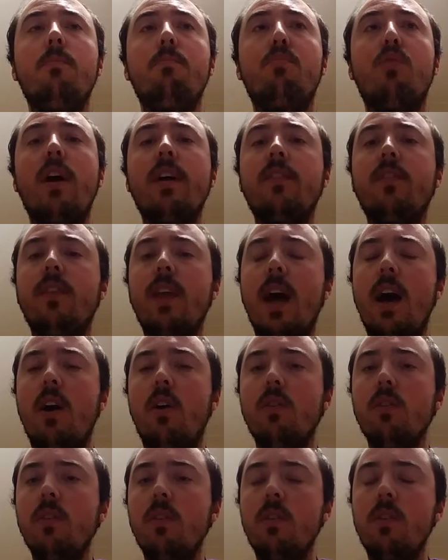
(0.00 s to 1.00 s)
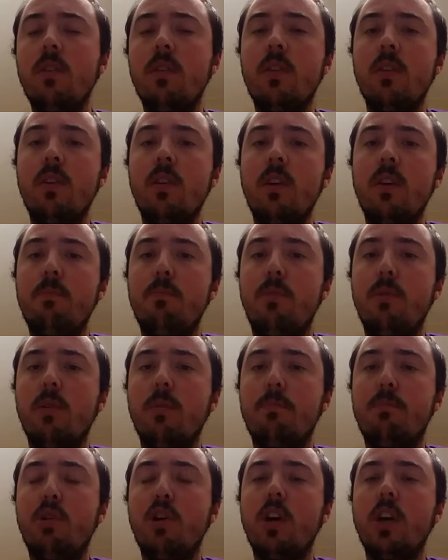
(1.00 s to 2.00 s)
press down,
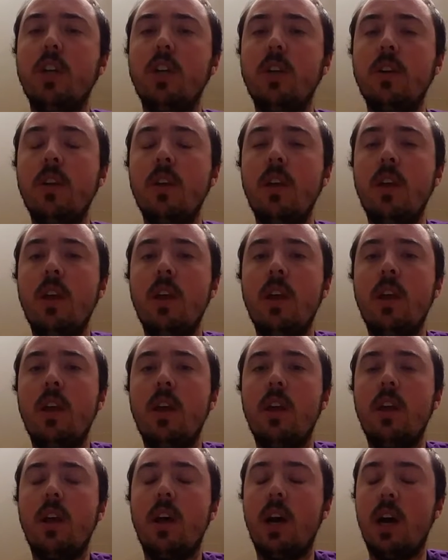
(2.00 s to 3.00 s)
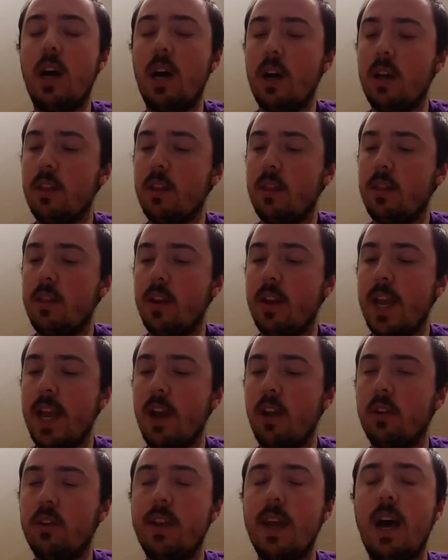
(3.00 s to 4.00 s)
push the
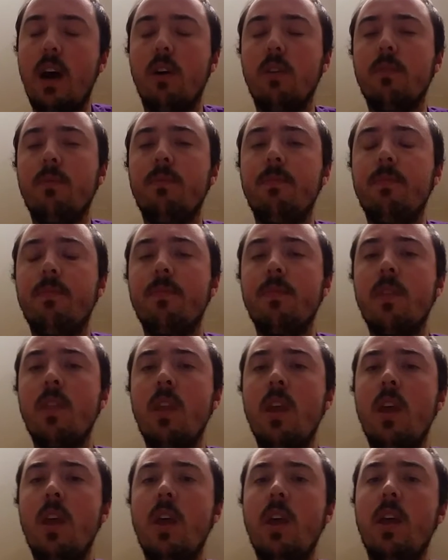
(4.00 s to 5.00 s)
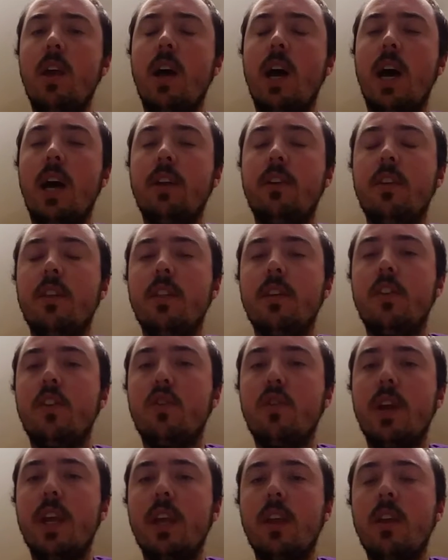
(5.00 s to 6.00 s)
nail down onto the
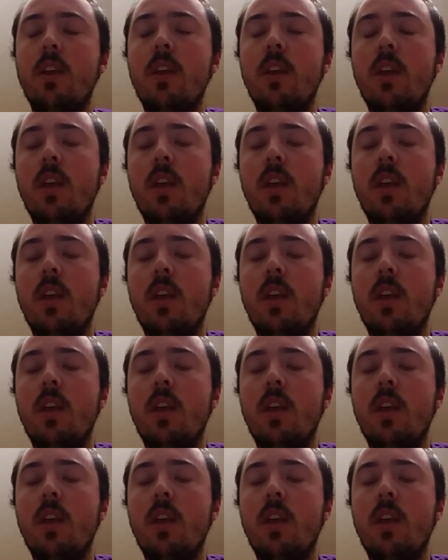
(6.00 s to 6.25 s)
string.